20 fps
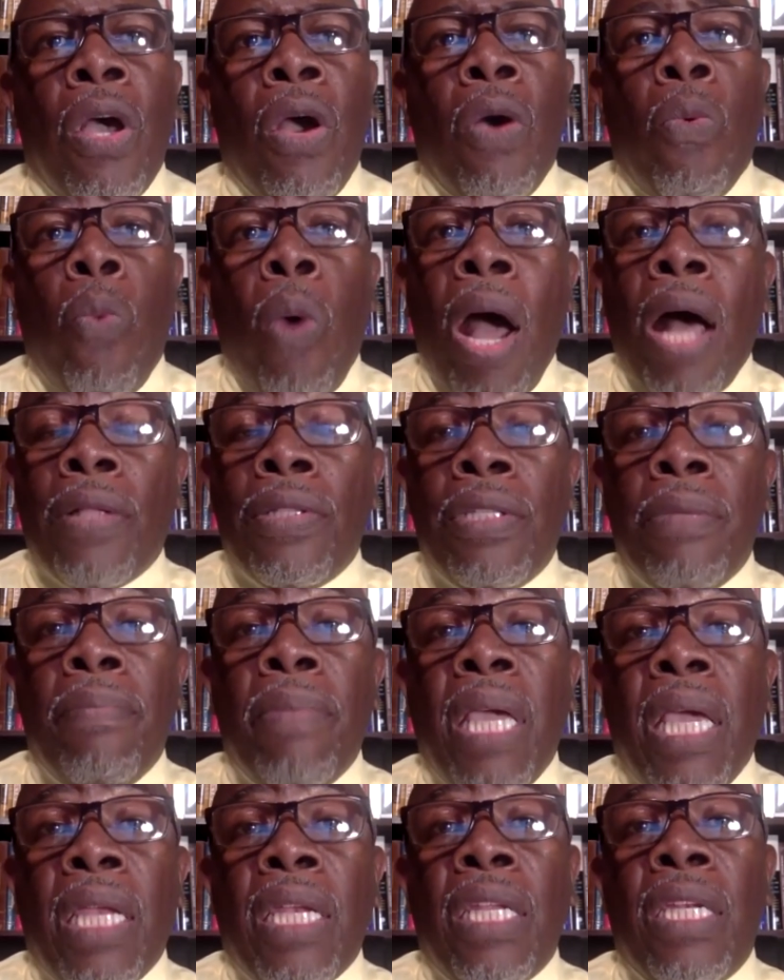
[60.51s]
while
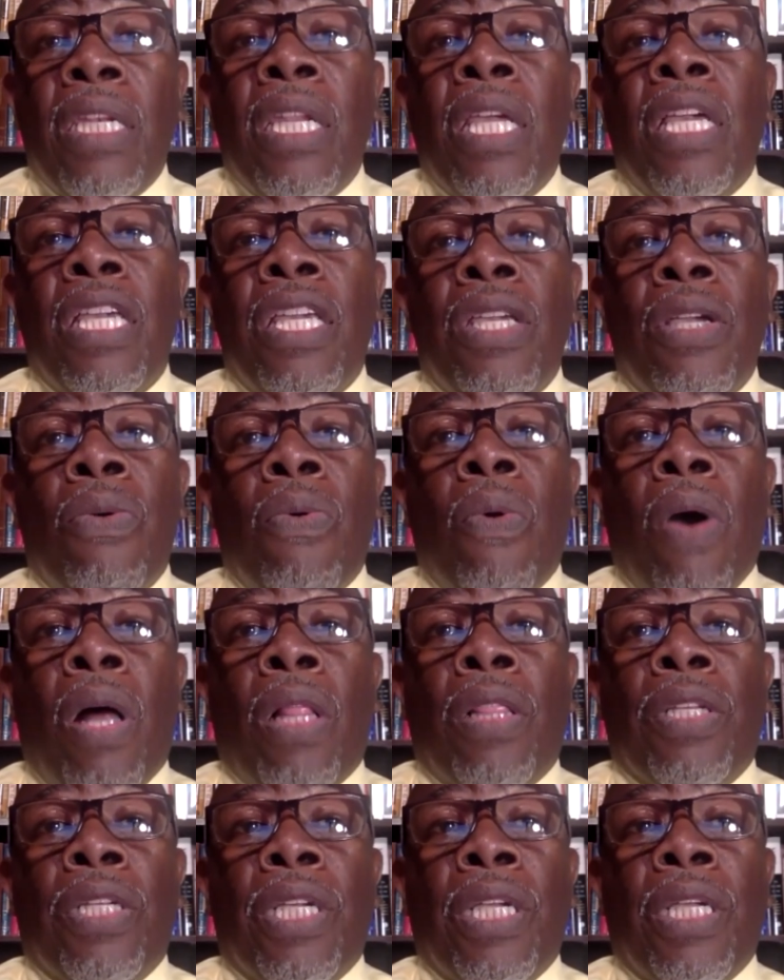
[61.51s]
demanding
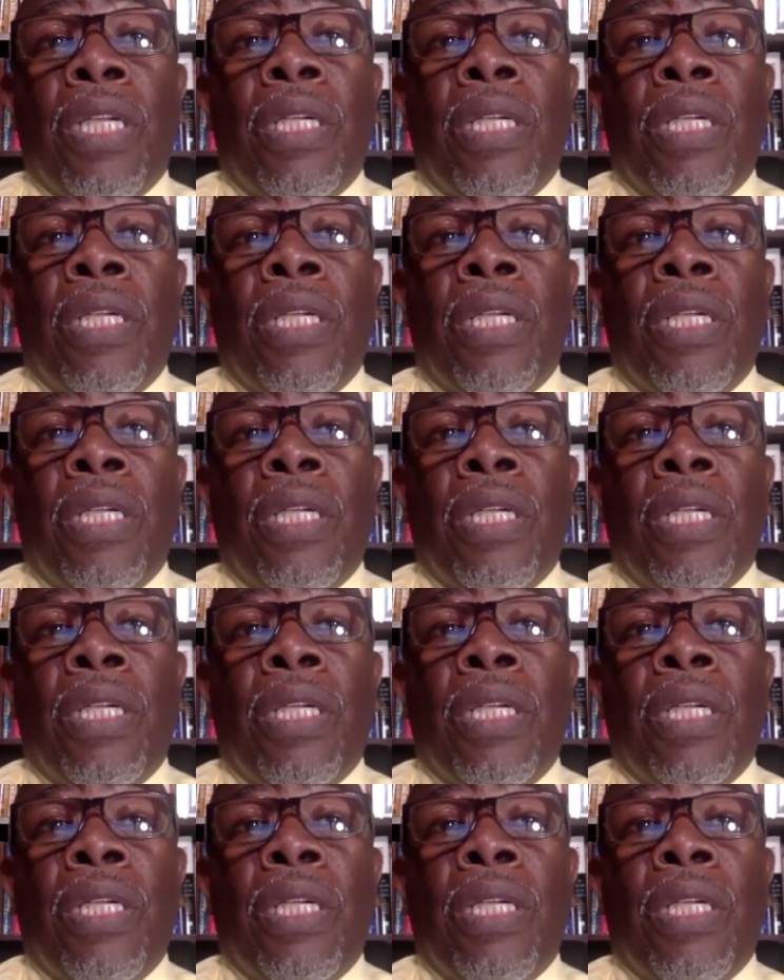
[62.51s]
equality.